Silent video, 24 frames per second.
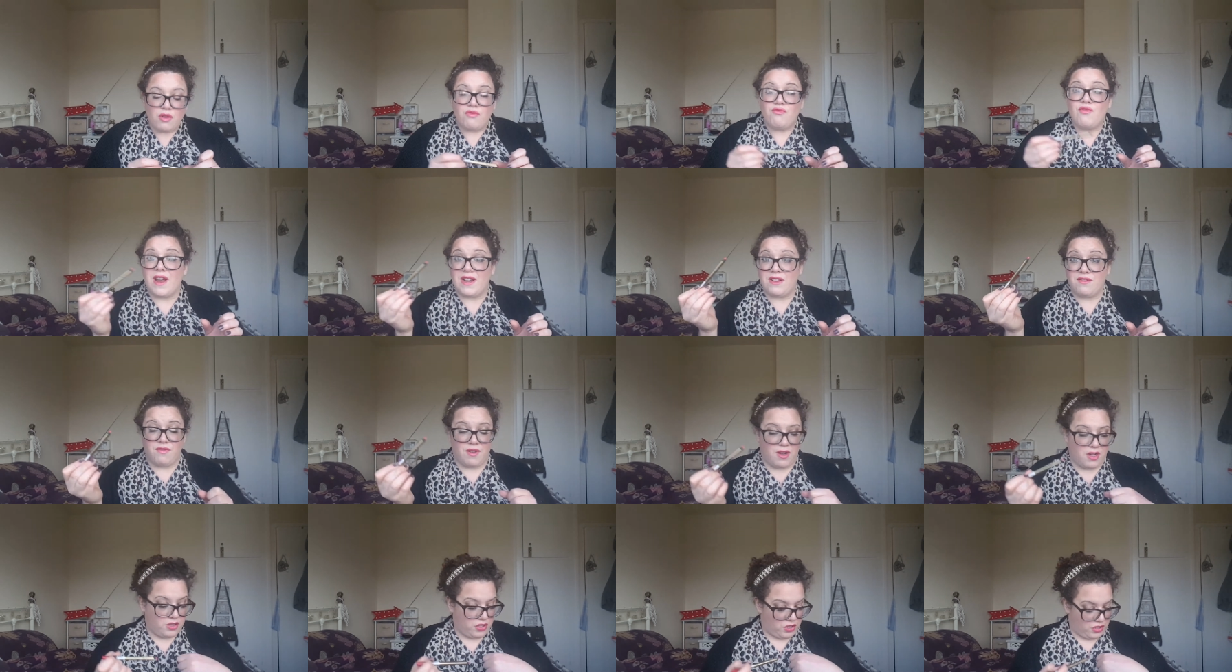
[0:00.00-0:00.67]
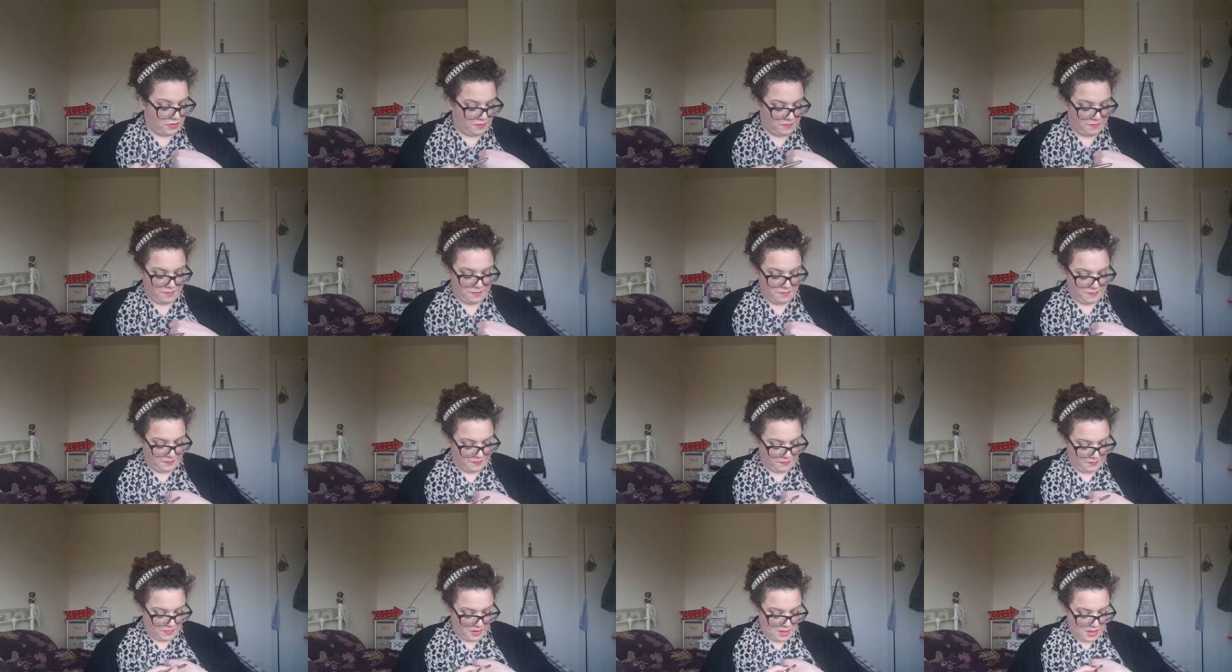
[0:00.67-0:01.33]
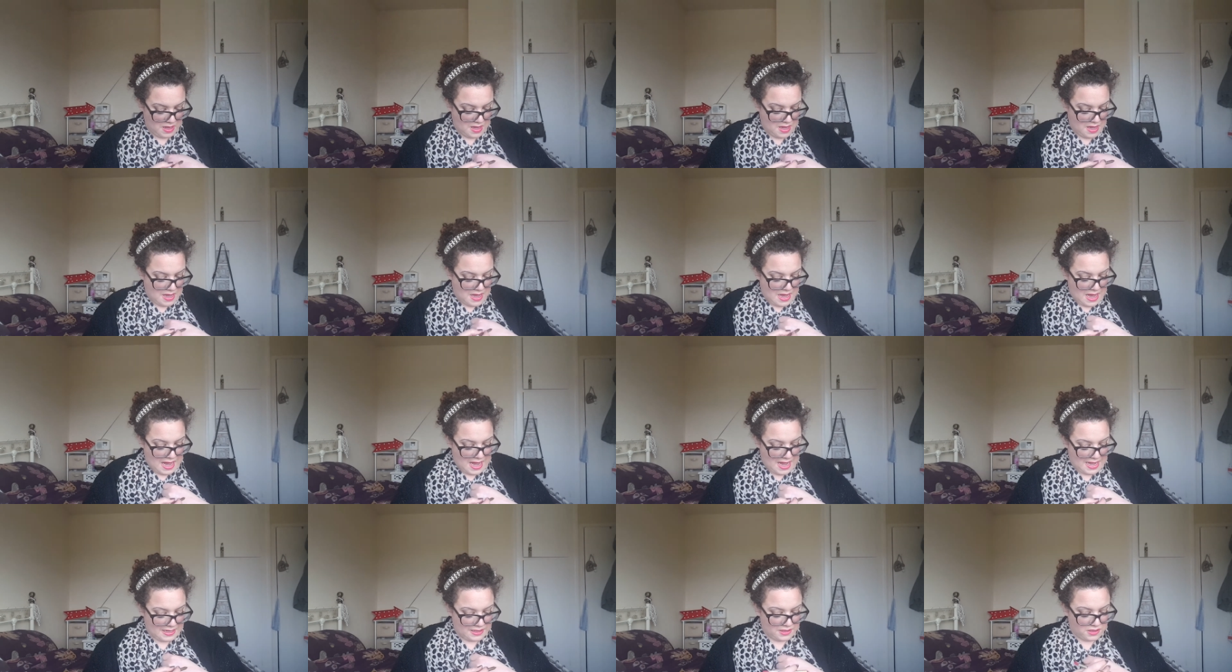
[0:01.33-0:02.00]
Red Rush.
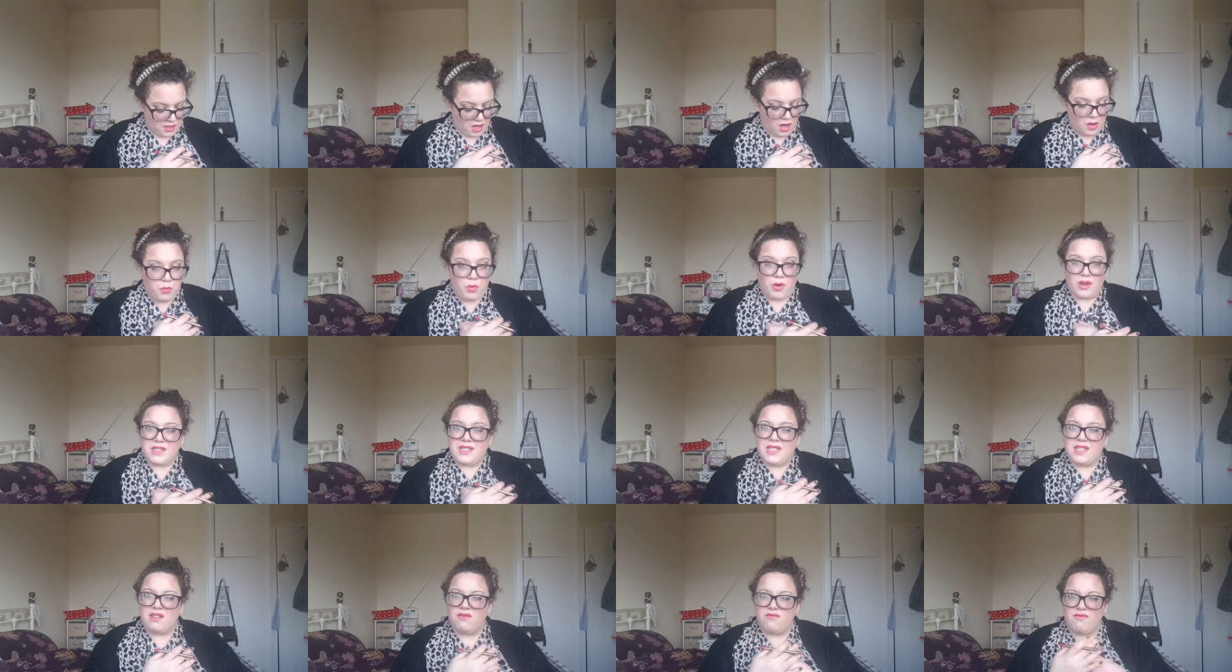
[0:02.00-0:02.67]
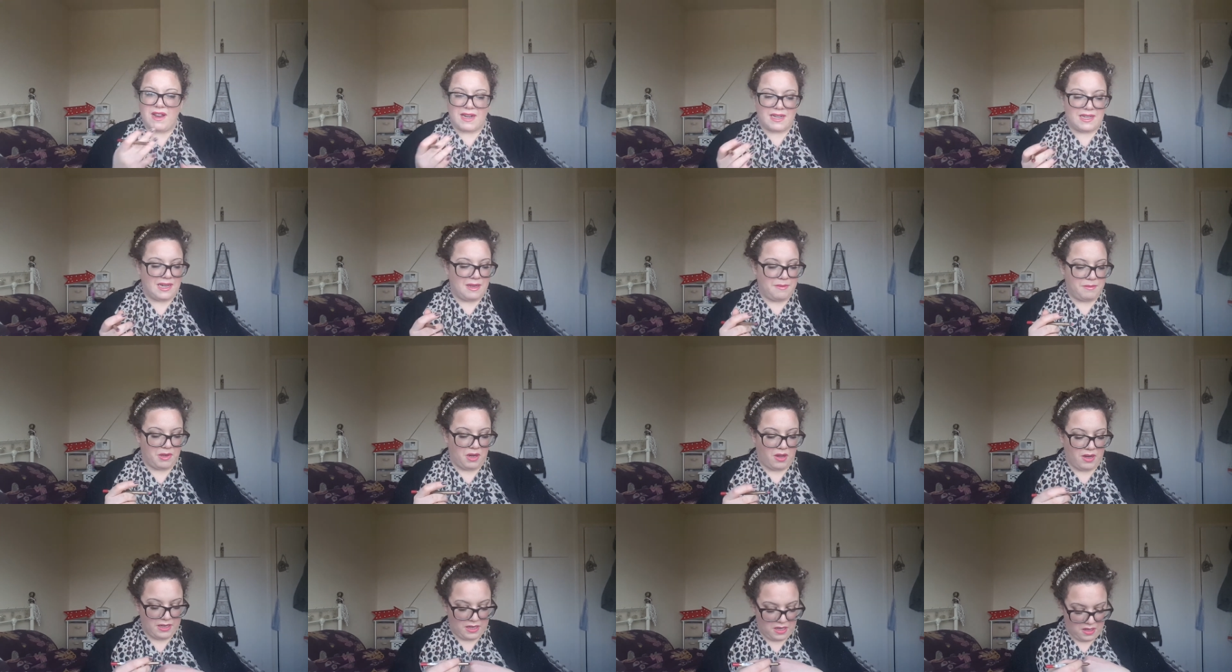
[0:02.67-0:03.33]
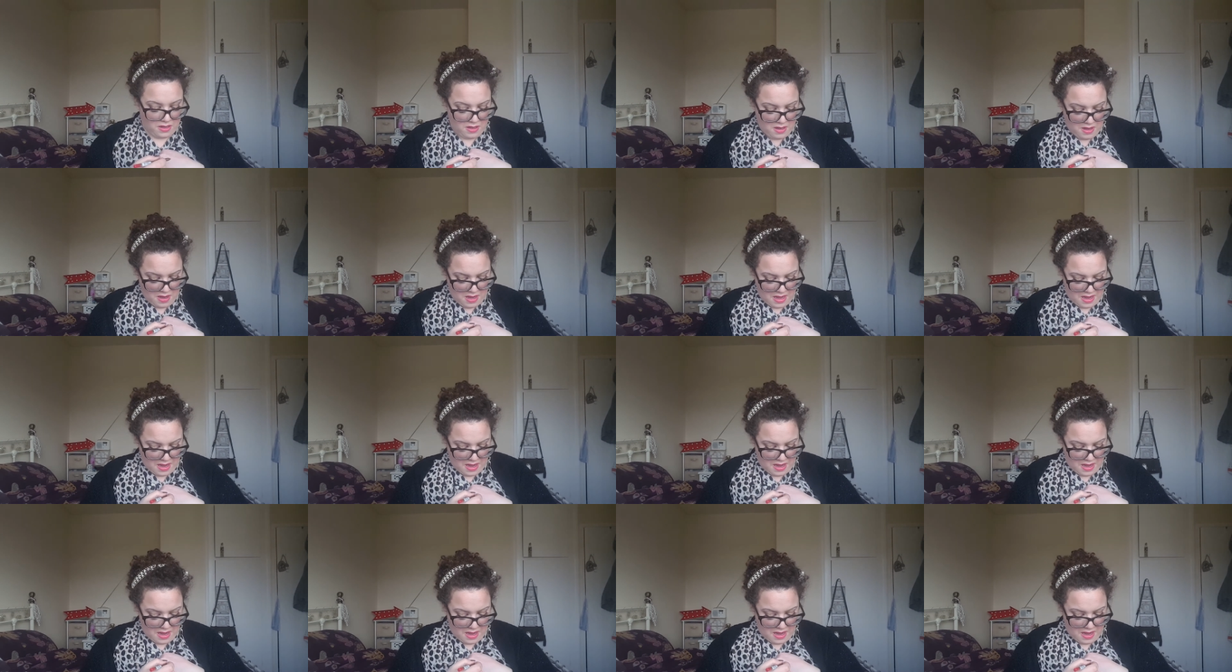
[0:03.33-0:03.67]
And I wanted a red lip liner.